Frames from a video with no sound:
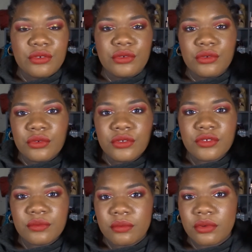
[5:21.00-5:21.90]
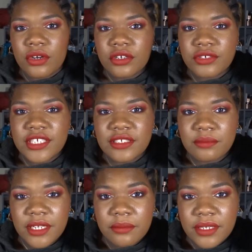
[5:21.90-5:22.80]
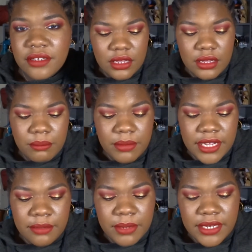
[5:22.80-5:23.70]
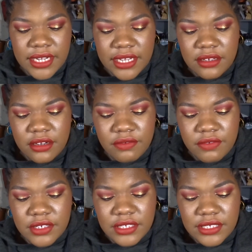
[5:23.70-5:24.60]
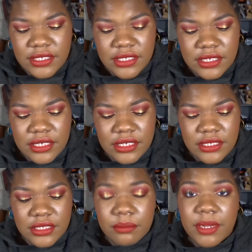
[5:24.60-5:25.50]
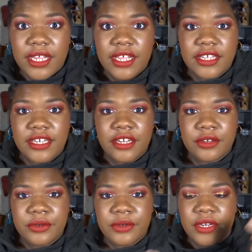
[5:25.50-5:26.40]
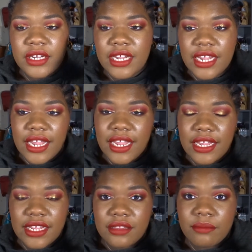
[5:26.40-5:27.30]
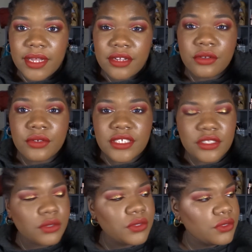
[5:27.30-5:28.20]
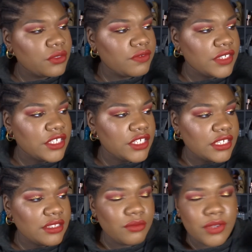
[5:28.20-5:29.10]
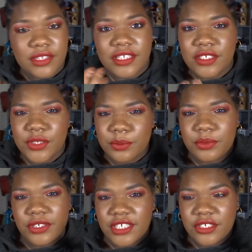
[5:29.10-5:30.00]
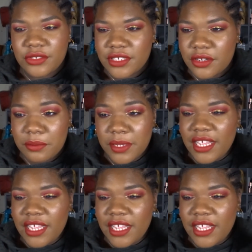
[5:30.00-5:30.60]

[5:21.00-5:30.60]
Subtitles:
good progress maybe. My Manna Kadar fantasy is my highlighter, and my goal is also to finish it. Well, it's the project use it up.